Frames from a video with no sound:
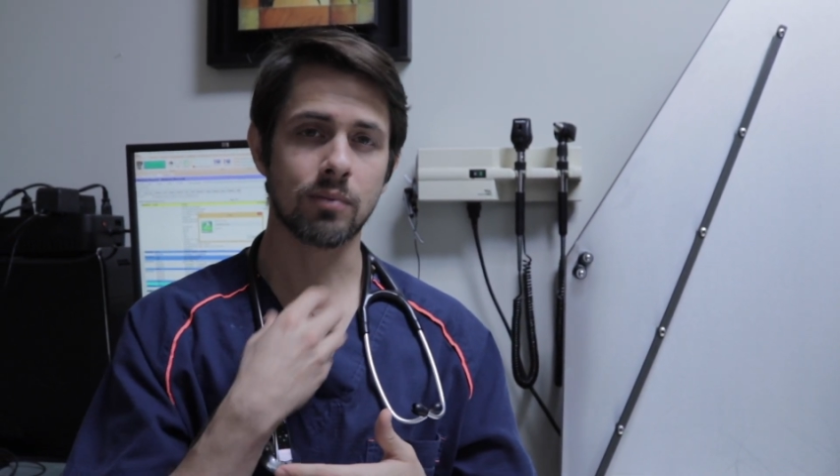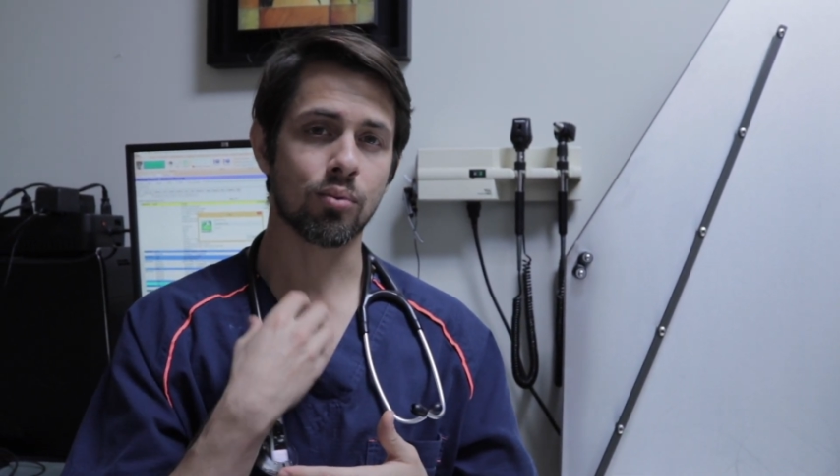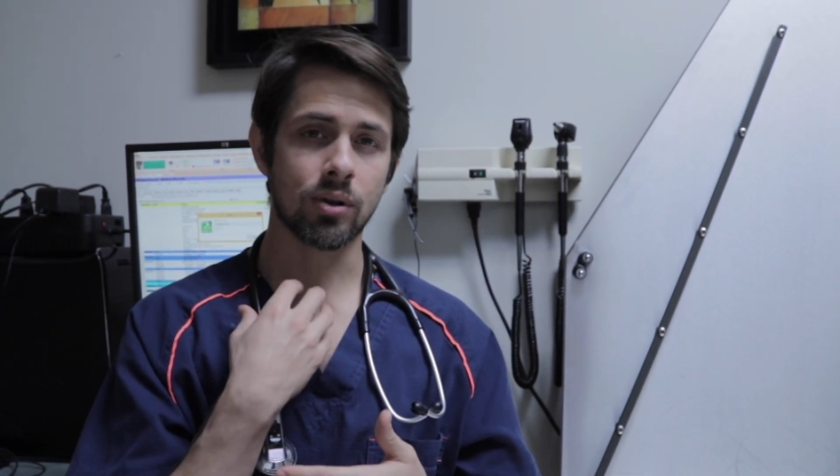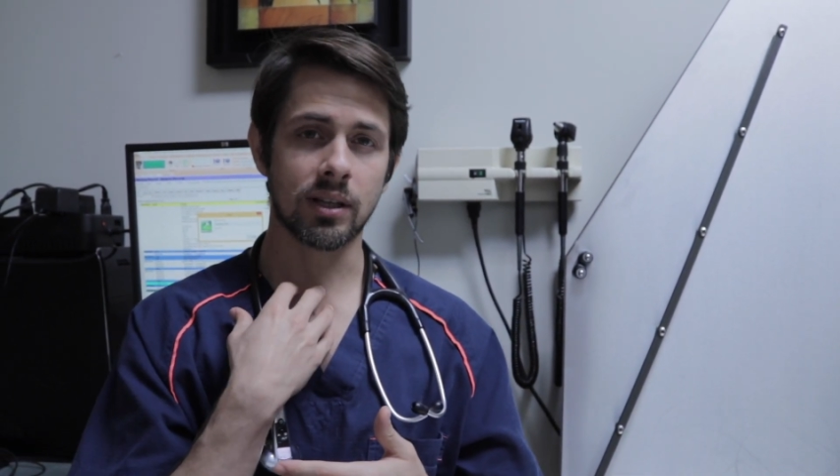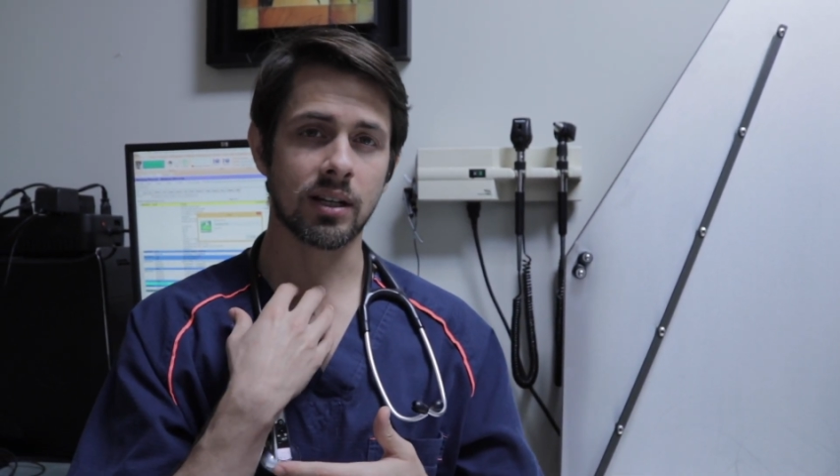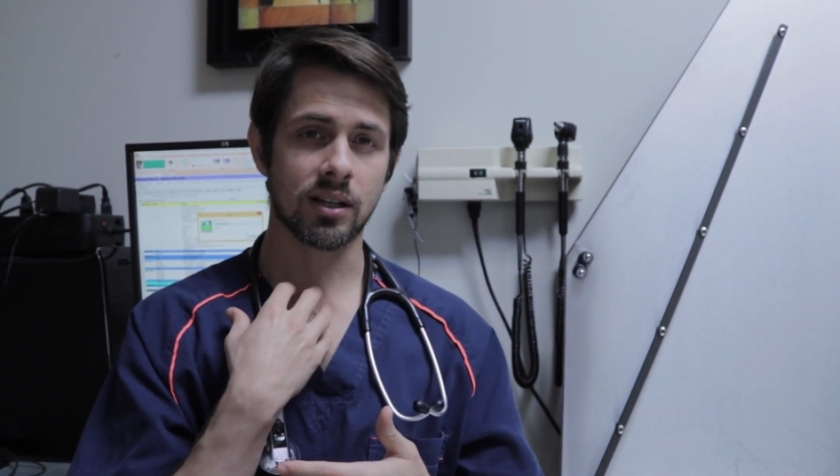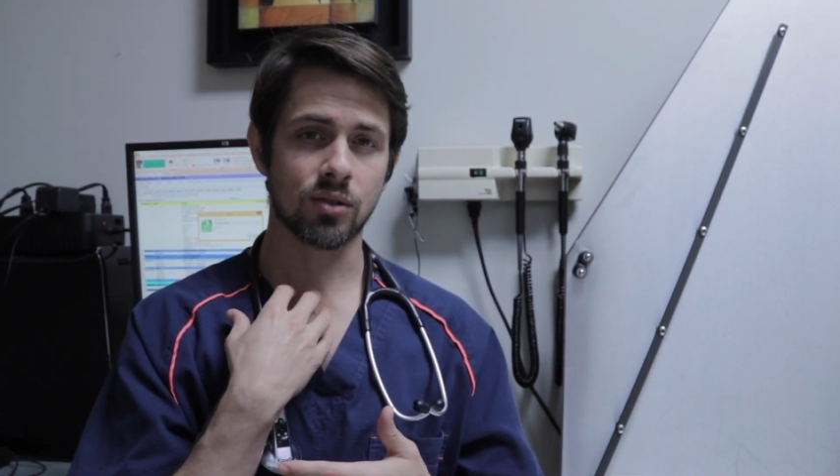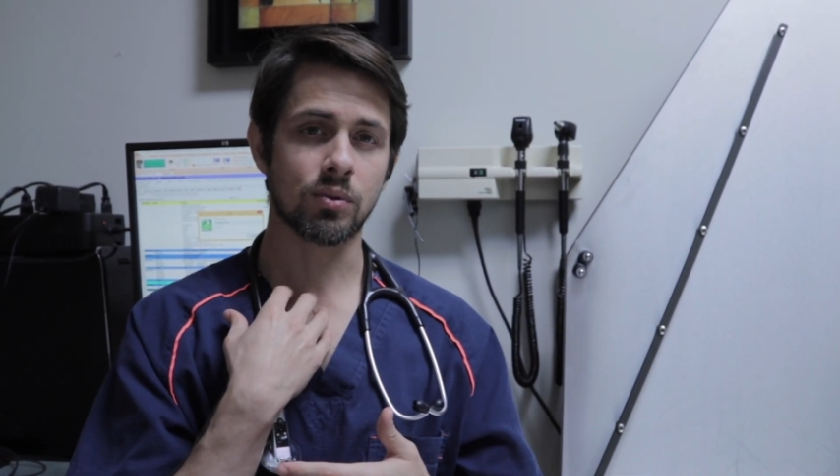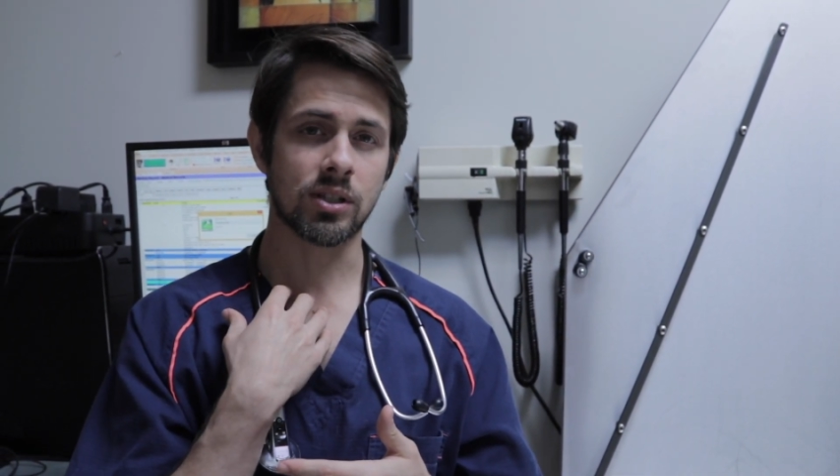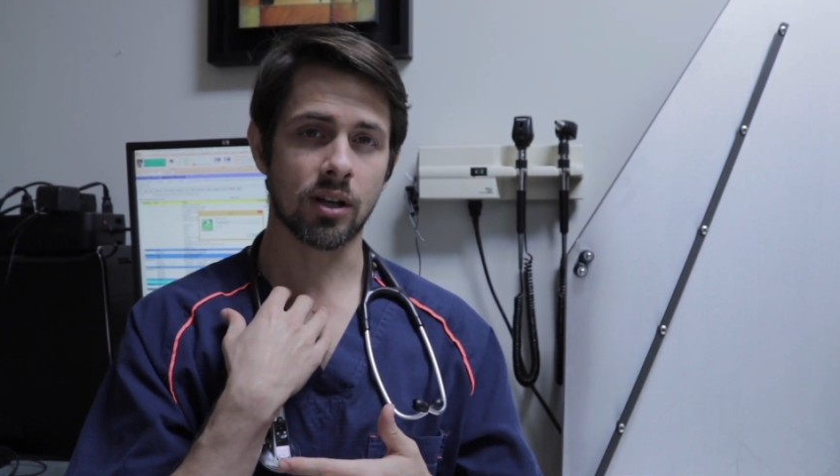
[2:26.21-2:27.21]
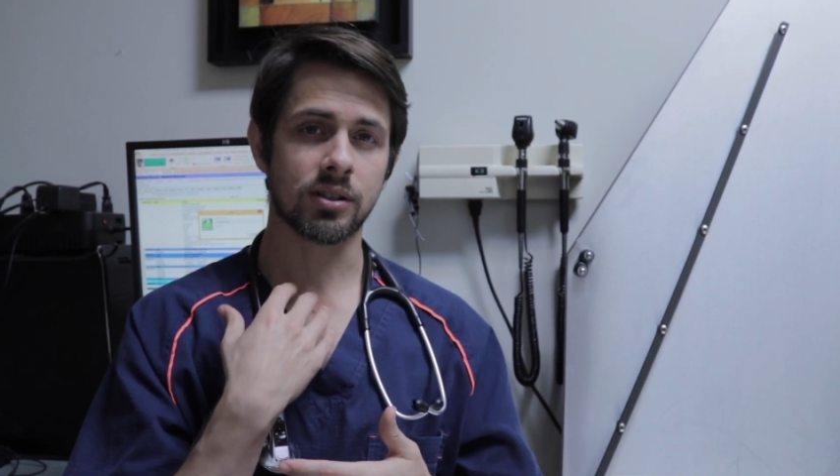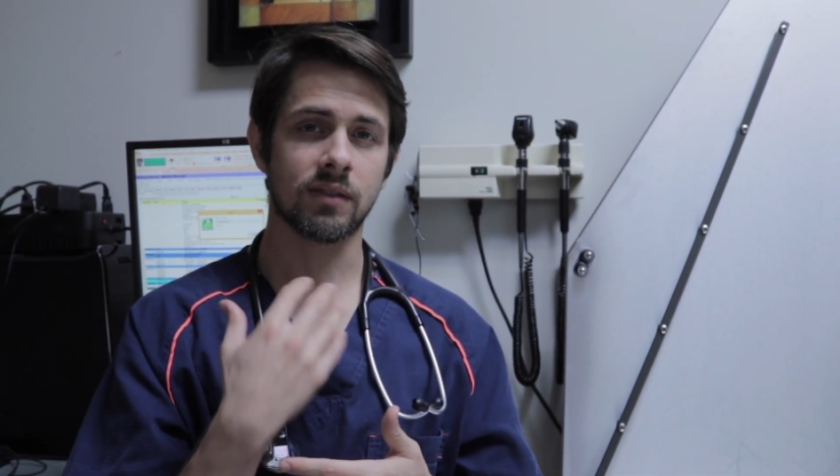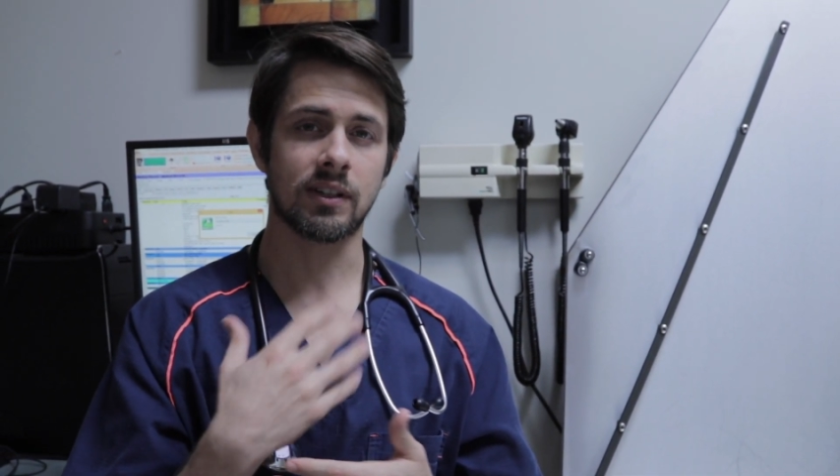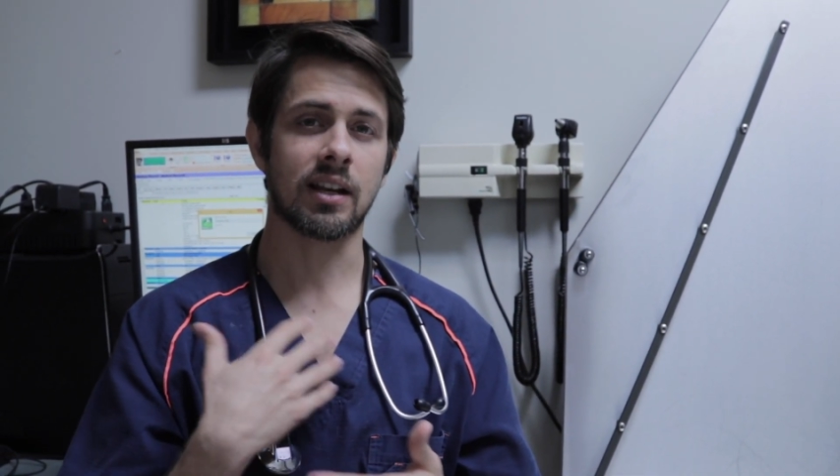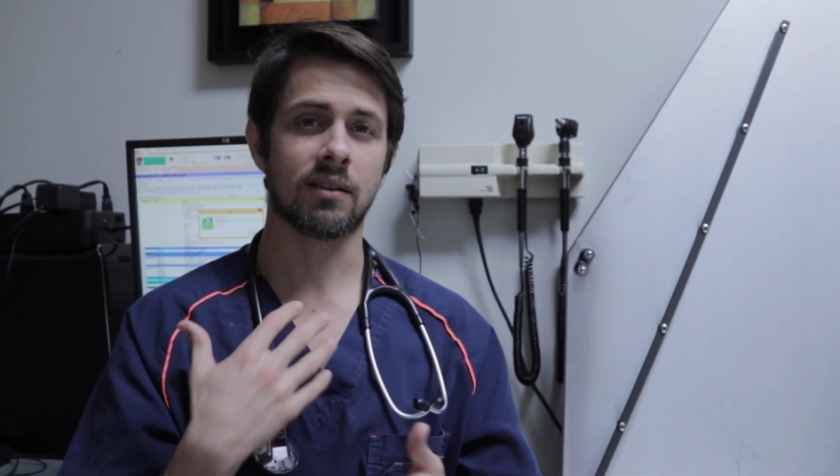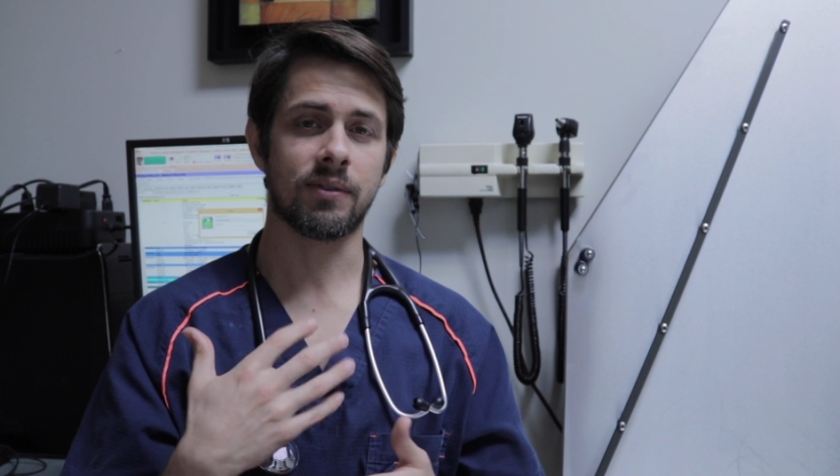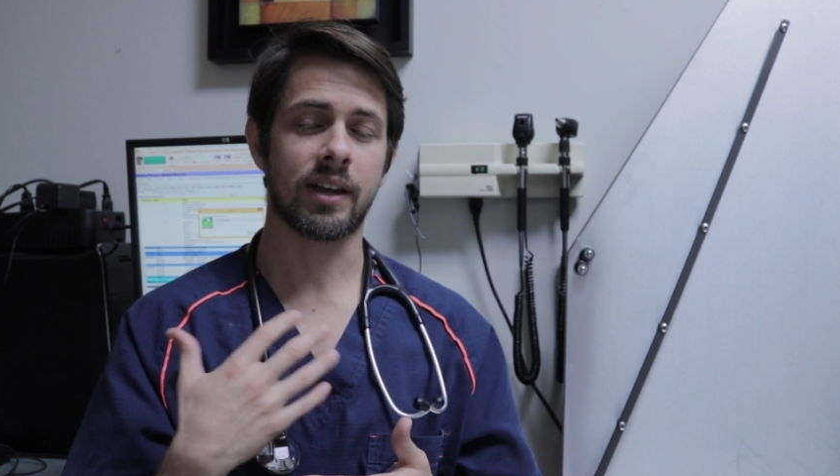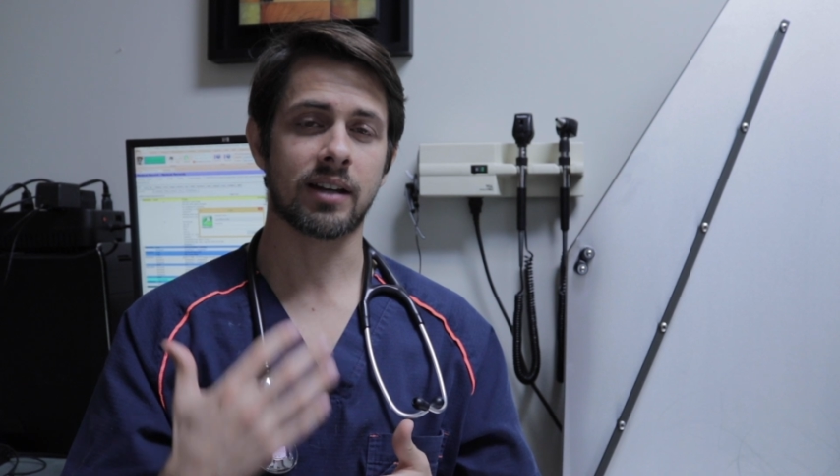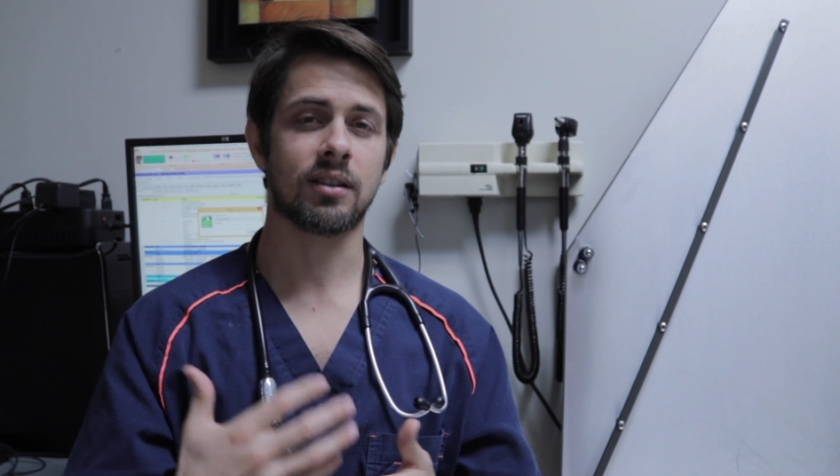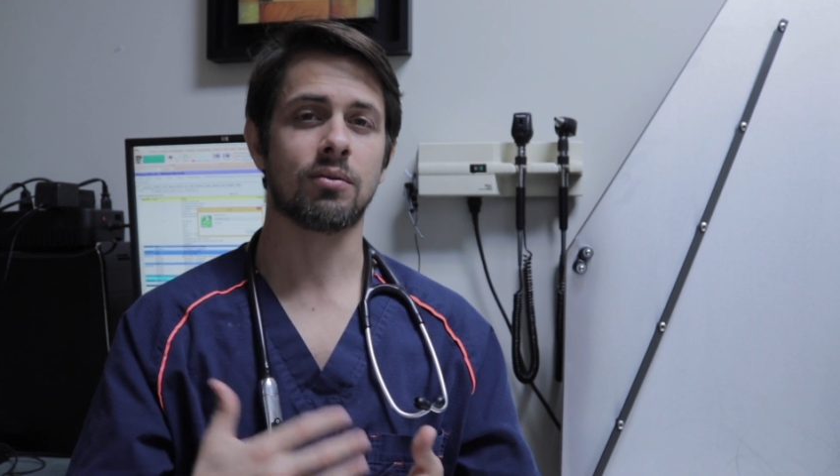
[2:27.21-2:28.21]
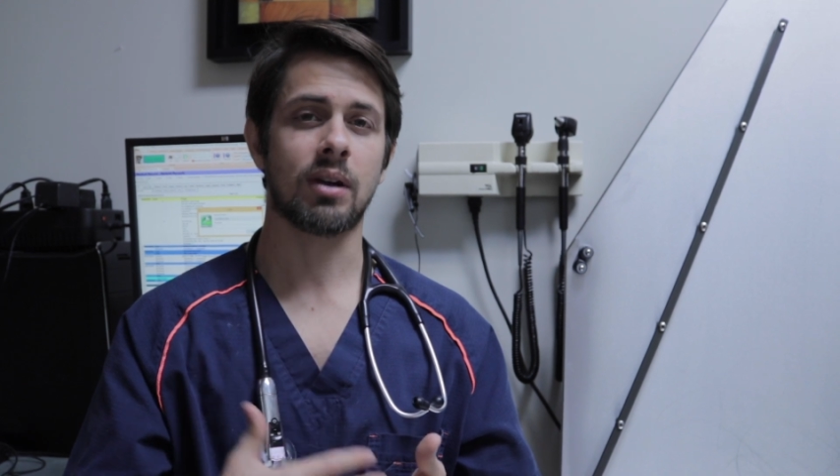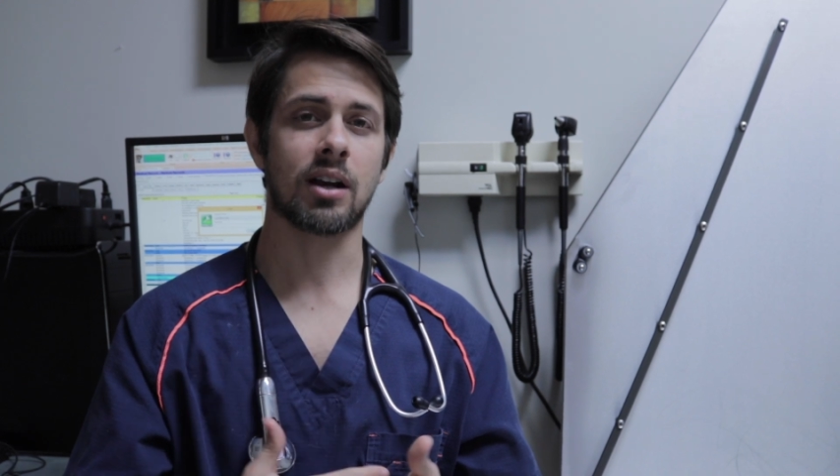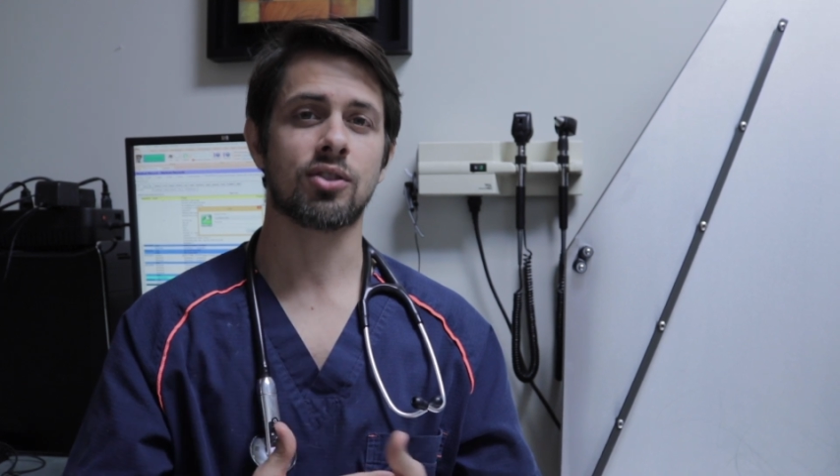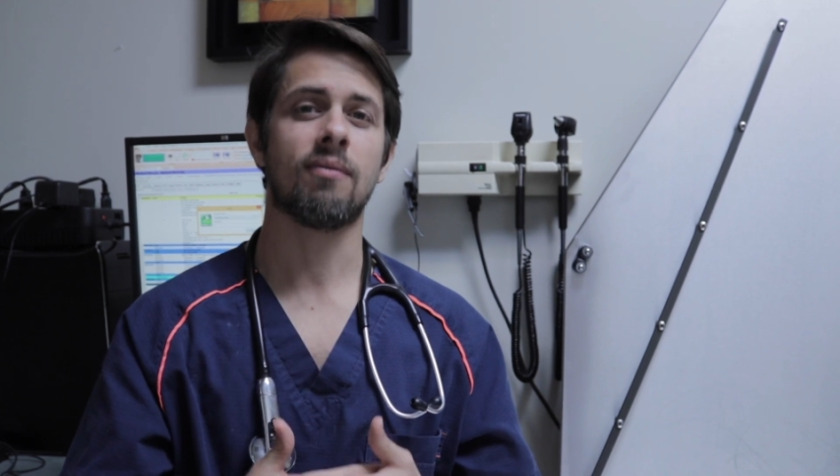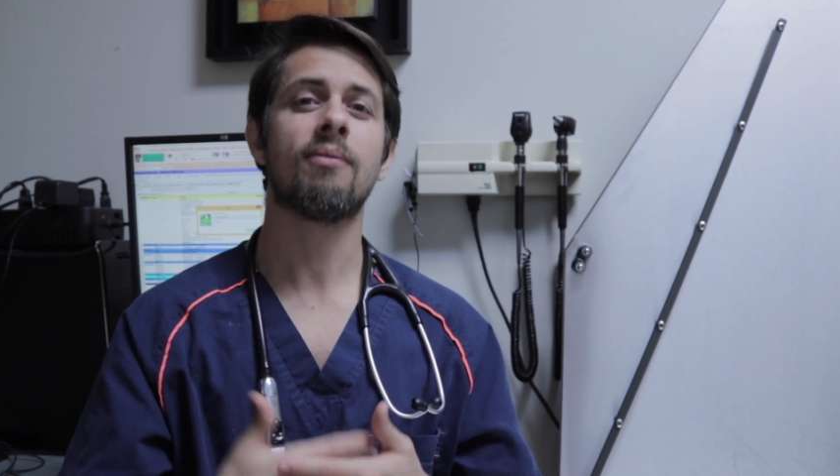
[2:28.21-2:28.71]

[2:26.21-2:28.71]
breathing as a result of an anaphylactic reaction